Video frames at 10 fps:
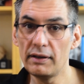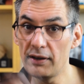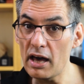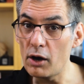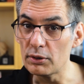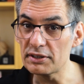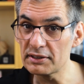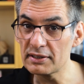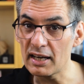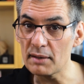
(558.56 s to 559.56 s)
Now is the
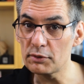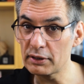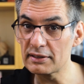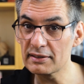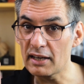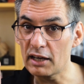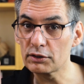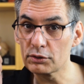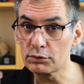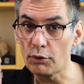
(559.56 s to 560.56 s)
time you can
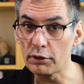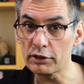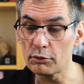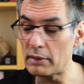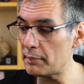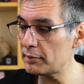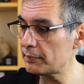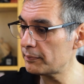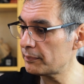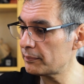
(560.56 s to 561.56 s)
start drawing your map.
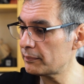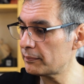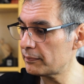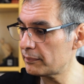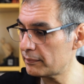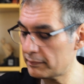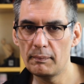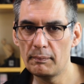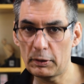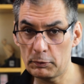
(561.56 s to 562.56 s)

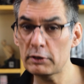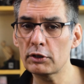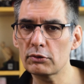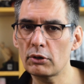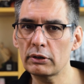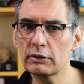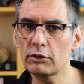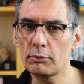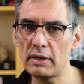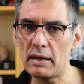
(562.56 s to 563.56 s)
But when you're drawing
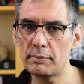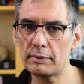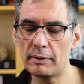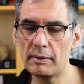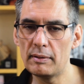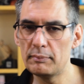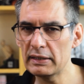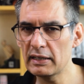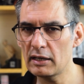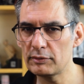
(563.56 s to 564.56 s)
your map, be
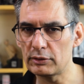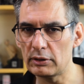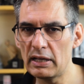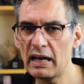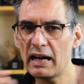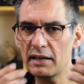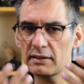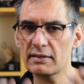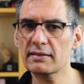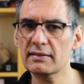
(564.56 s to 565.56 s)
careful.
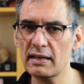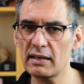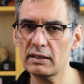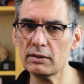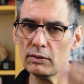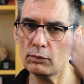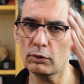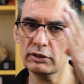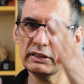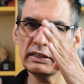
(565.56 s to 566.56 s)
Understand
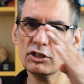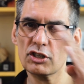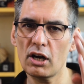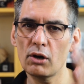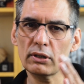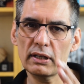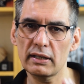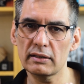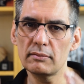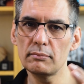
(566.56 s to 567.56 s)
what each
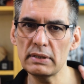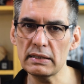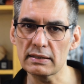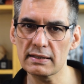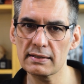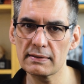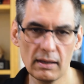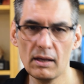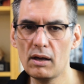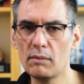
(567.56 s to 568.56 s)
outline means.
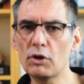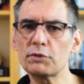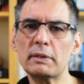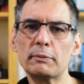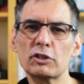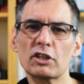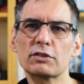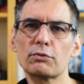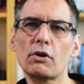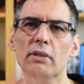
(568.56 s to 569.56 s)
Most people
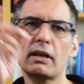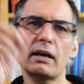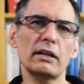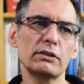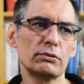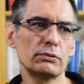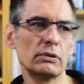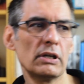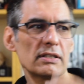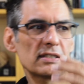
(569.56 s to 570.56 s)
just draw a line
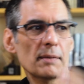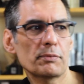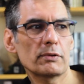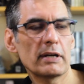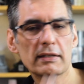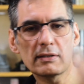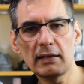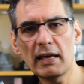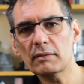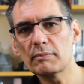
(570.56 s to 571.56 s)
to separate the
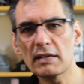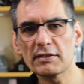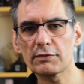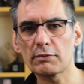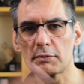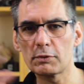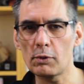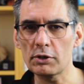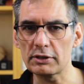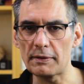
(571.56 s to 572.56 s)
land masses from the
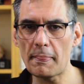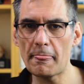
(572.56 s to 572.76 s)
water.